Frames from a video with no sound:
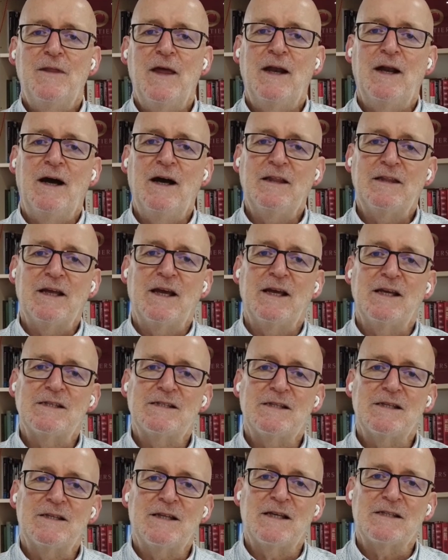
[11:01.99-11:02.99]
then I think
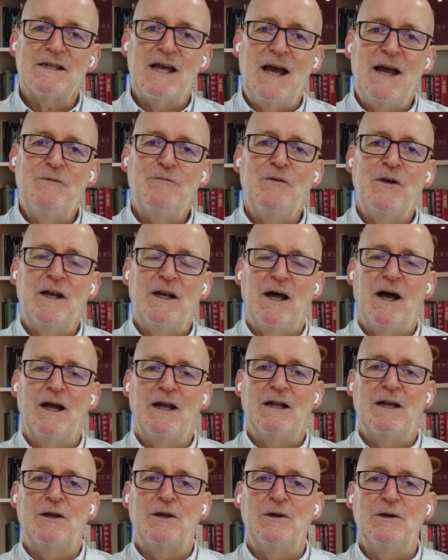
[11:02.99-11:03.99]
there's every
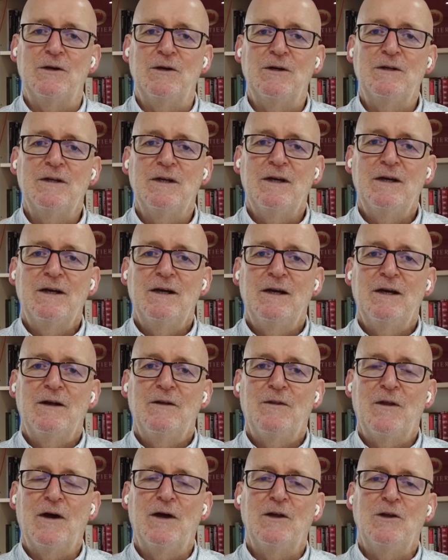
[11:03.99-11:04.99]
likelihood
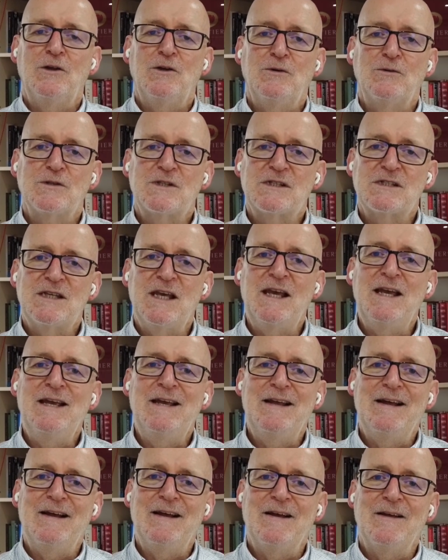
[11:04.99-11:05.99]
that you'll
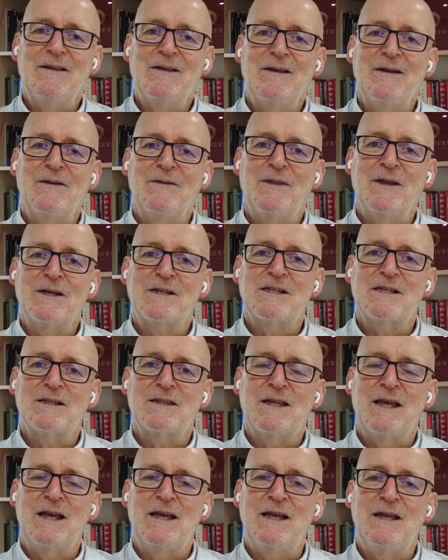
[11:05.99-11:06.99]
see
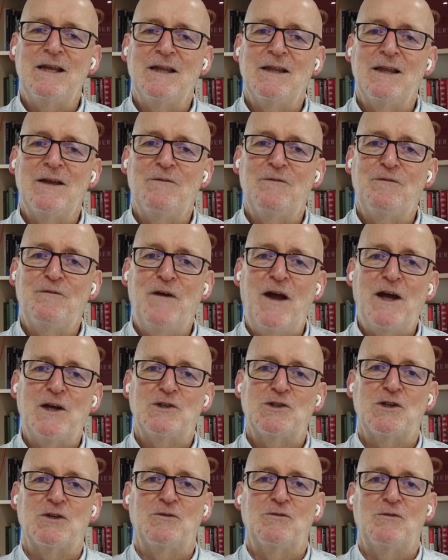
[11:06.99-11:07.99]
the
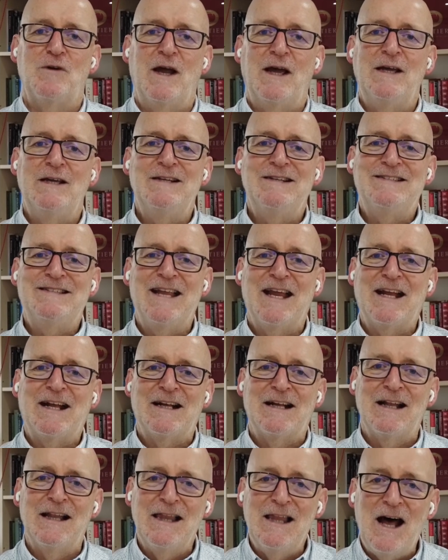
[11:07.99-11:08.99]
infection rate
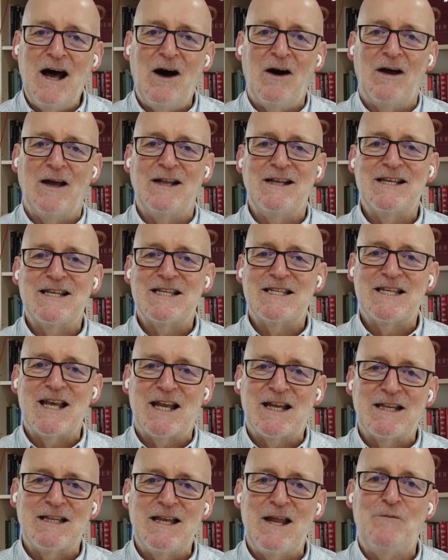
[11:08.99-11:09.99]
decline
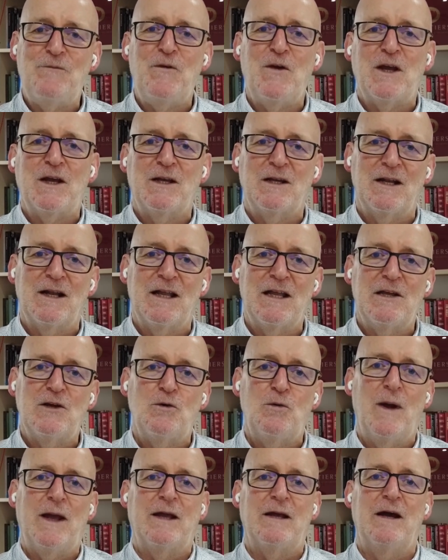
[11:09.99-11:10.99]
significantly
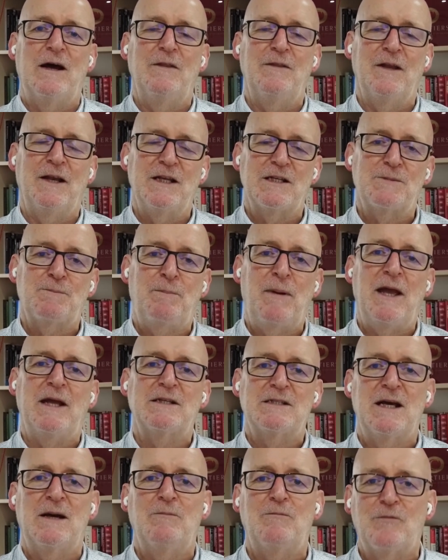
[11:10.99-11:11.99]
quicker than it's
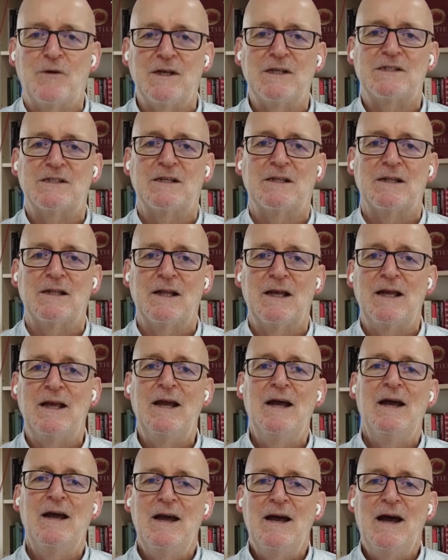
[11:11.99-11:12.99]
picked up
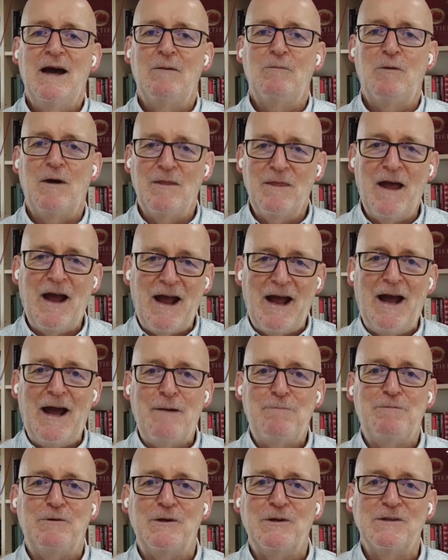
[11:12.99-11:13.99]
recently. And when that
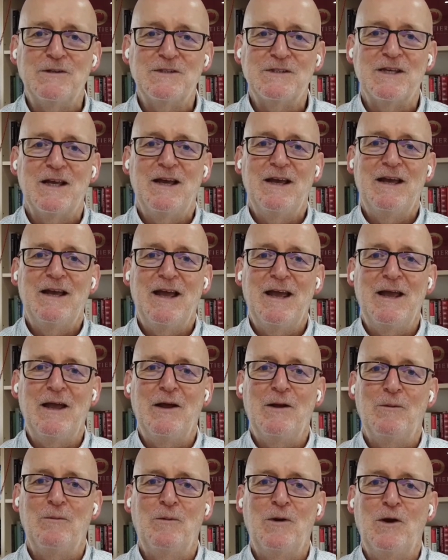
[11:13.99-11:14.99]
happens,
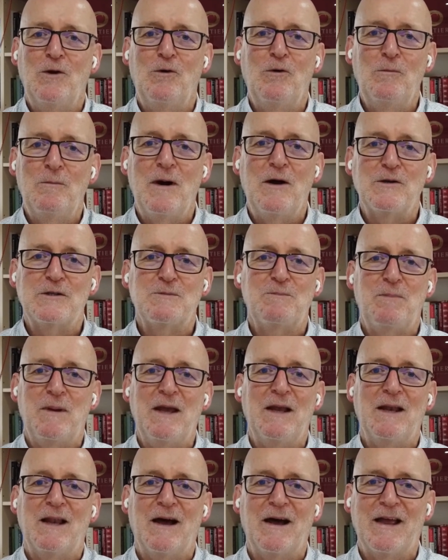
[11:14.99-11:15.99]
it would almost
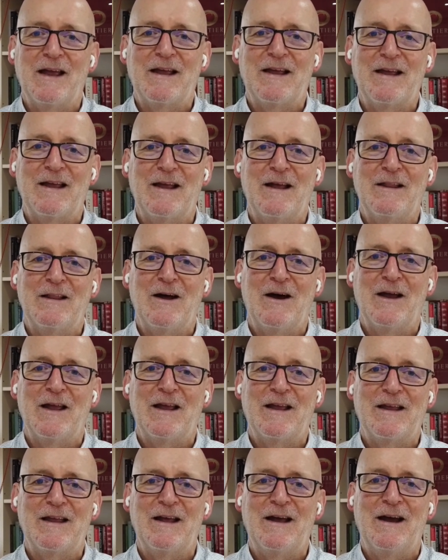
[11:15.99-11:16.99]
be like
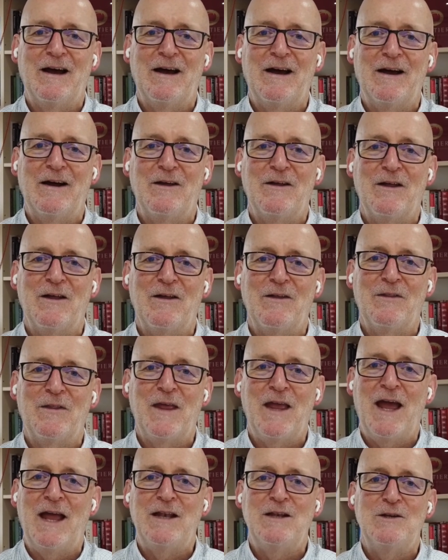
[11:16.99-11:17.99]

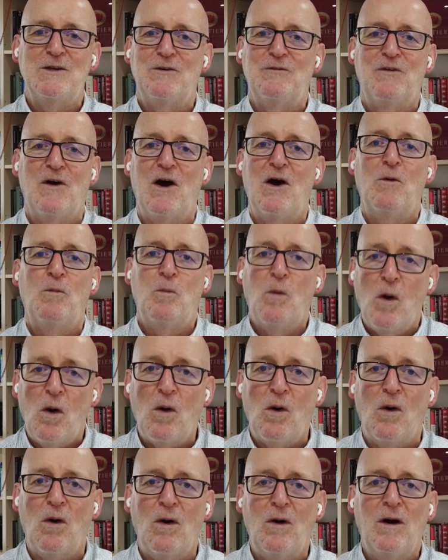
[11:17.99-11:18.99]
the end of a
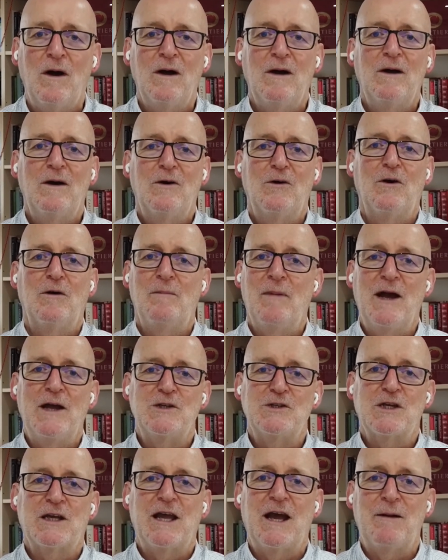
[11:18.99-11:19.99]
war or a
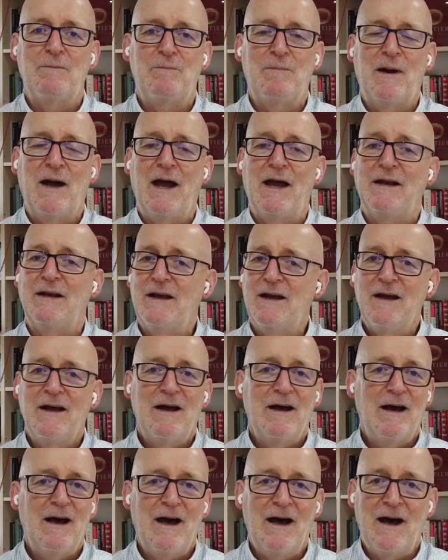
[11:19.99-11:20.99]
major campaign.
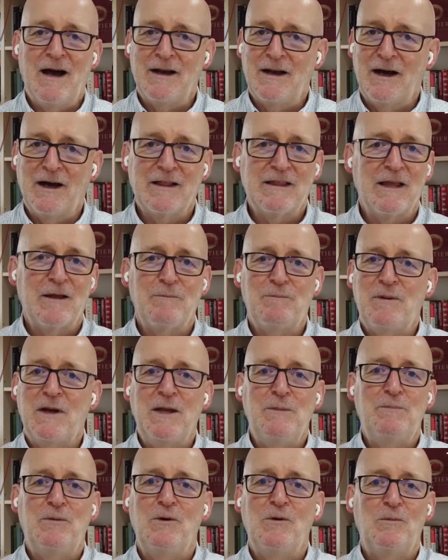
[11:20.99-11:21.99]
And I think
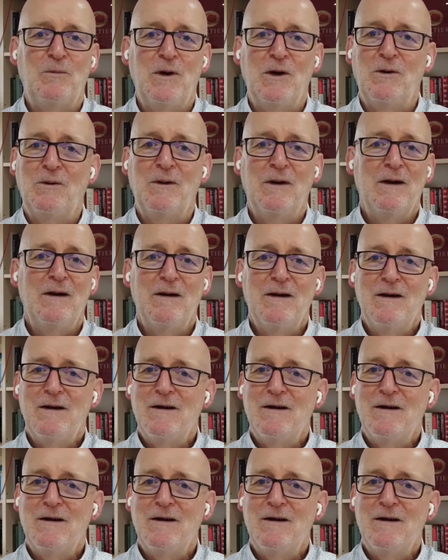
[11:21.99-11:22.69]
people will